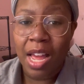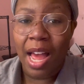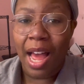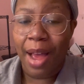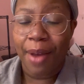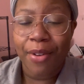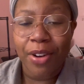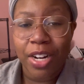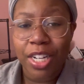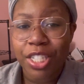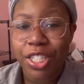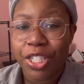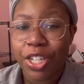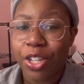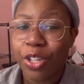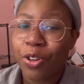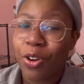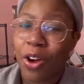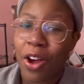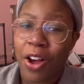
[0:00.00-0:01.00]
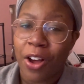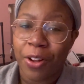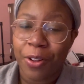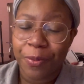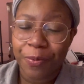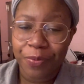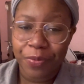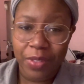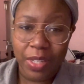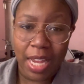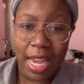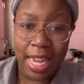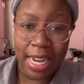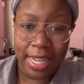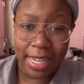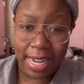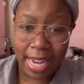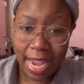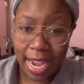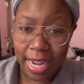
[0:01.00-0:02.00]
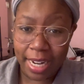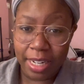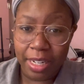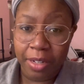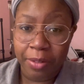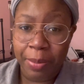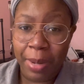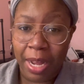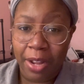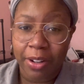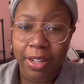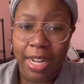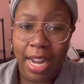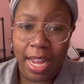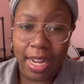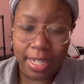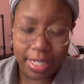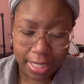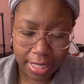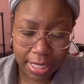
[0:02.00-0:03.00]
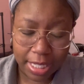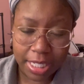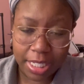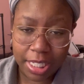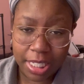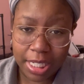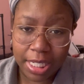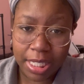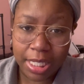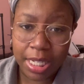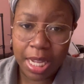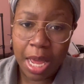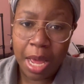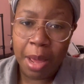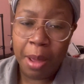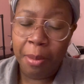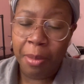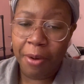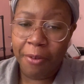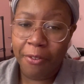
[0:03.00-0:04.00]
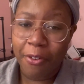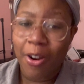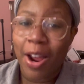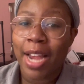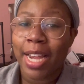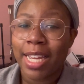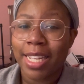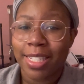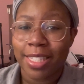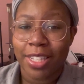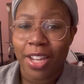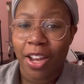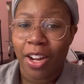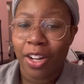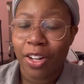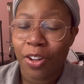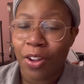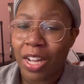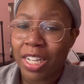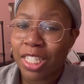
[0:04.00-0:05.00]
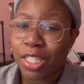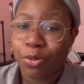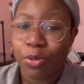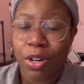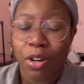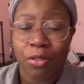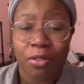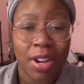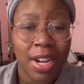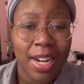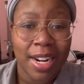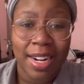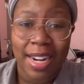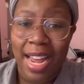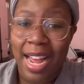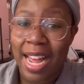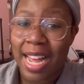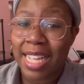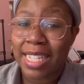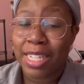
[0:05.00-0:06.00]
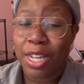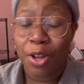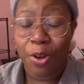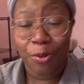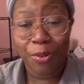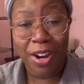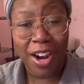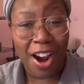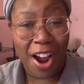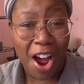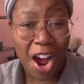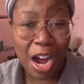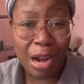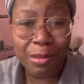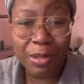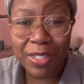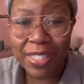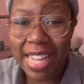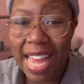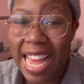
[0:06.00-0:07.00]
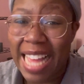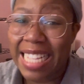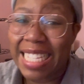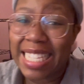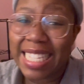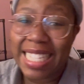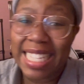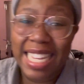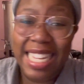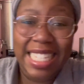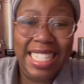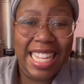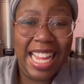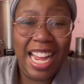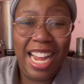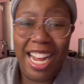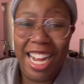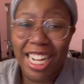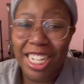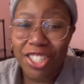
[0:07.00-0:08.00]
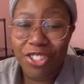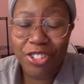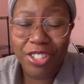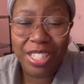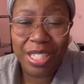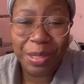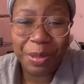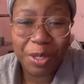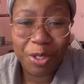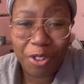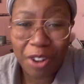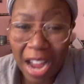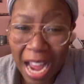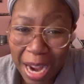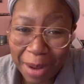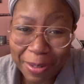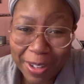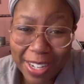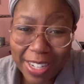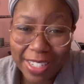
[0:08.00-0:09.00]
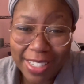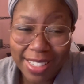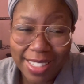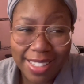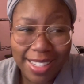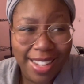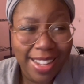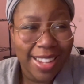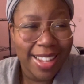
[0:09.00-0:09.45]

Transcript: I'm going to show you all a lot about lock extensions. Before I get started though, I just want to recognize we are almost at 600 subscribers.